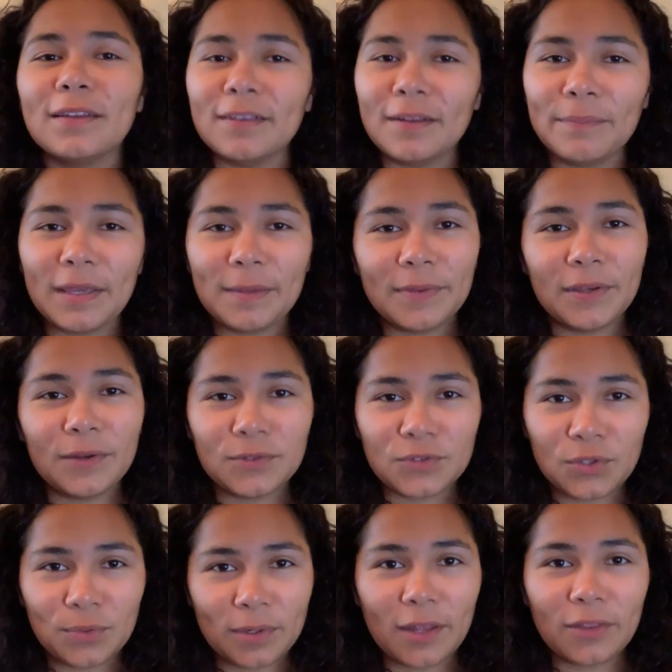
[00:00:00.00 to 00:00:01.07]
then maybe go
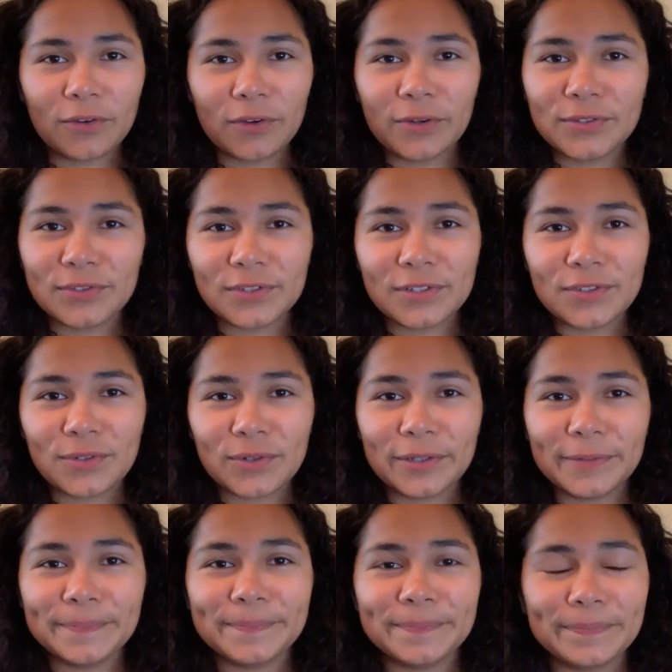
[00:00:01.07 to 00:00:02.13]
to another grocery
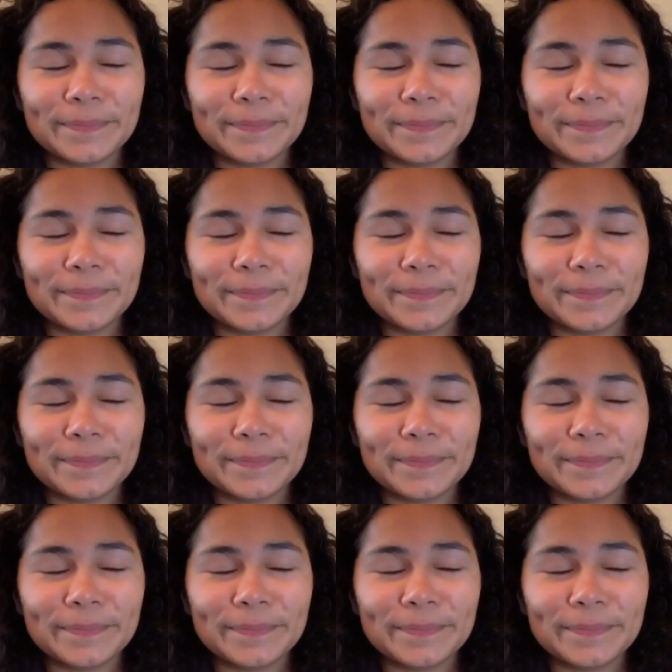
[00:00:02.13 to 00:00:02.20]
store.